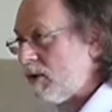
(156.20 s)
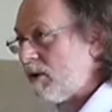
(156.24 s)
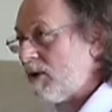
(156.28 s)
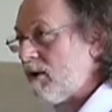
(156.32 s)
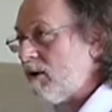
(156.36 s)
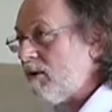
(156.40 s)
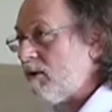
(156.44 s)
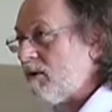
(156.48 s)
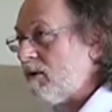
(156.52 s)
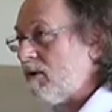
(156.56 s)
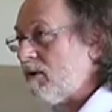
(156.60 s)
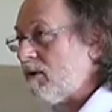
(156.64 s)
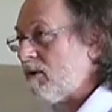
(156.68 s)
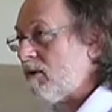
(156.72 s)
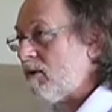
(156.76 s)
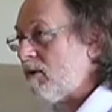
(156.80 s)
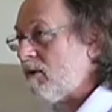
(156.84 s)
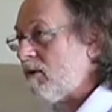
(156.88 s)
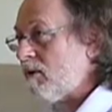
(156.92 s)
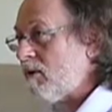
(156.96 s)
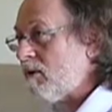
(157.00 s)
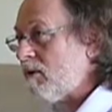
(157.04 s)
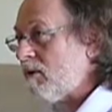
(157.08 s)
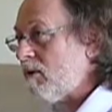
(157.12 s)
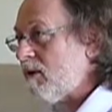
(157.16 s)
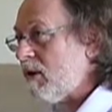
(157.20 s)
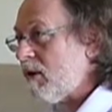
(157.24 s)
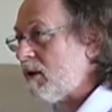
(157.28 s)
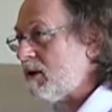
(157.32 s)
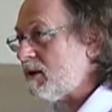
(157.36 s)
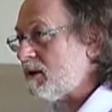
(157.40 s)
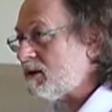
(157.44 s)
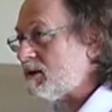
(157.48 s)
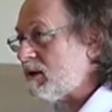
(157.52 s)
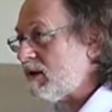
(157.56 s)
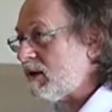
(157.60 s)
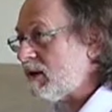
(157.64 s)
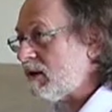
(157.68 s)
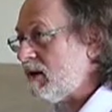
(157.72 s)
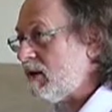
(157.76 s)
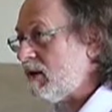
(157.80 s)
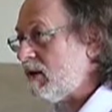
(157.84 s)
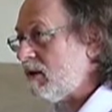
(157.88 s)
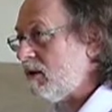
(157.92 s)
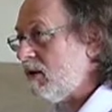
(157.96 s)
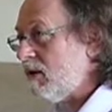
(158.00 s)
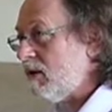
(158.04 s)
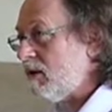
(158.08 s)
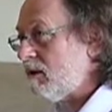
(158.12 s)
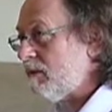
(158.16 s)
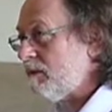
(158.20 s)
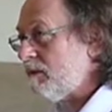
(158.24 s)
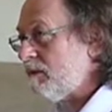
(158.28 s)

another crowding technique on.